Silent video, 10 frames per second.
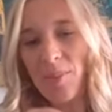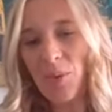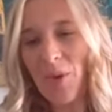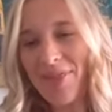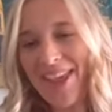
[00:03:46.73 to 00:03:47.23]

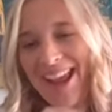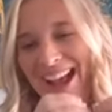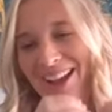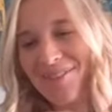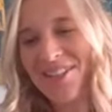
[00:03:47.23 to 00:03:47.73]
but what they
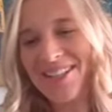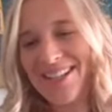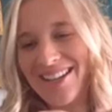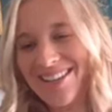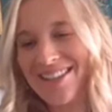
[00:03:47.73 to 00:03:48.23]
haven't
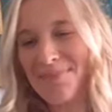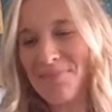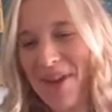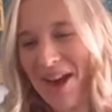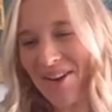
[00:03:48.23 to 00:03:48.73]
done is
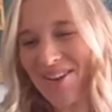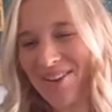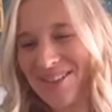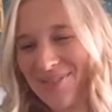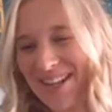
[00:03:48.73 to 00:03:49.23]
marry
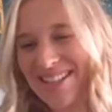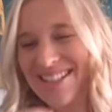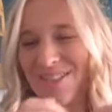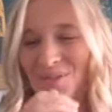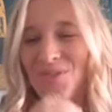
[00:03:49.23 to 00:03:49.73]
those facts
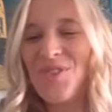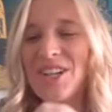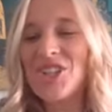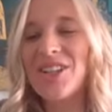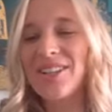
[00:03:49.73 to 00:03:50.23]

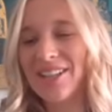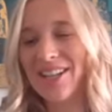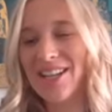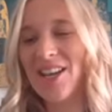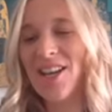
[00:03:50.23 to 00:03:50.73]

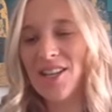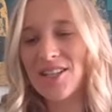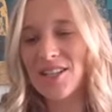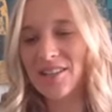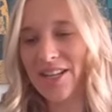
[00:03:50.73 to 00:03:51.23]
sufficiently
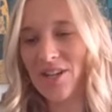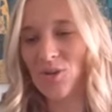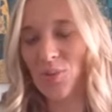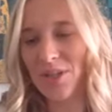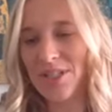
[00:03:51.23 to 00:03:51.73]
to the legal
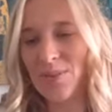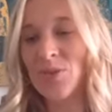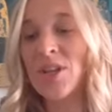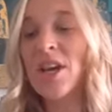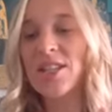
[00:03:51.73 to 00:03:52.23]
principles.